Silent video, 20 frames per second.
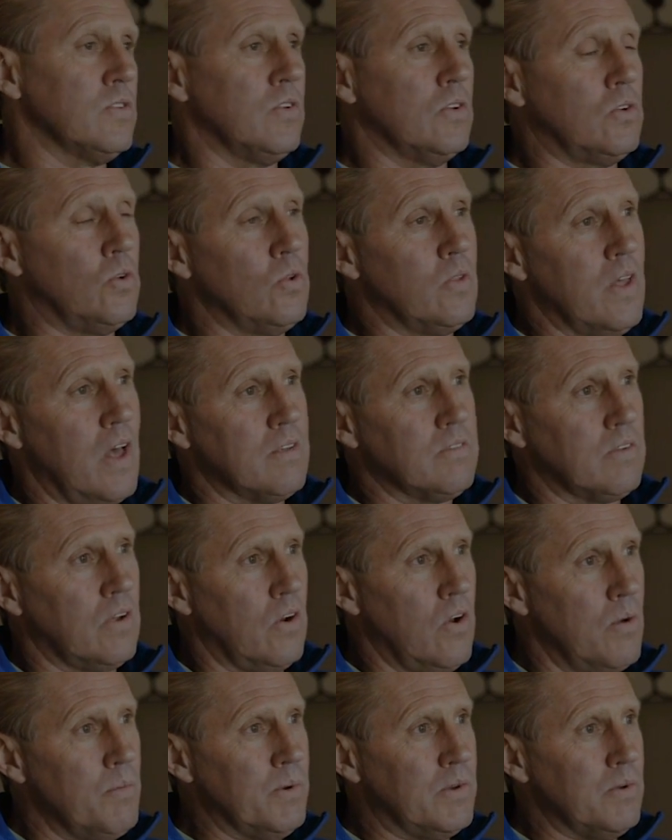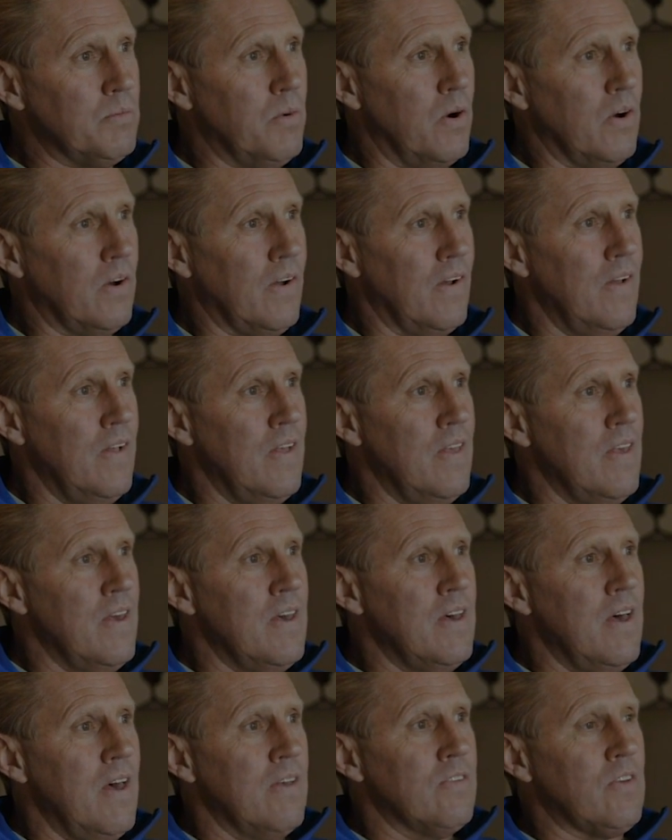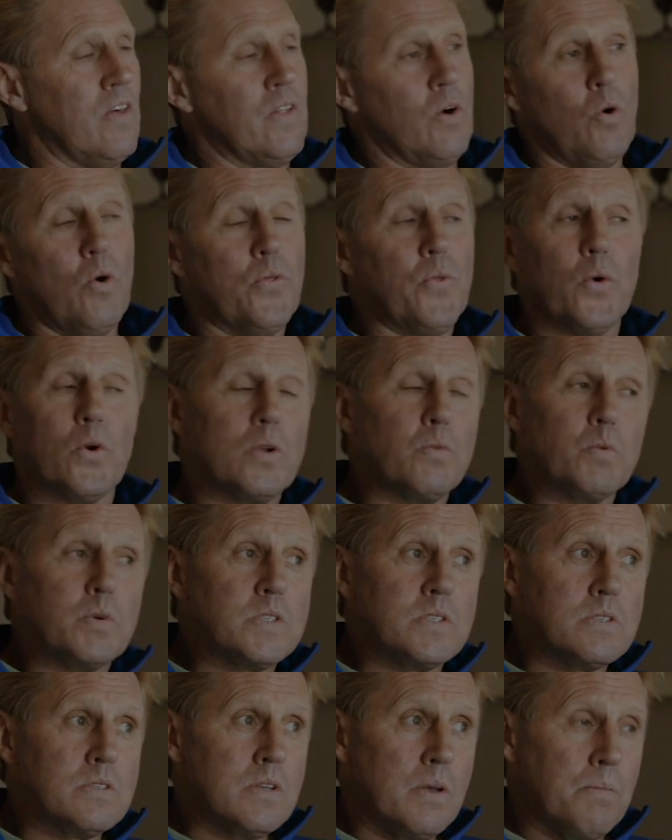the 2,000 kilometer mark. So they all thought it was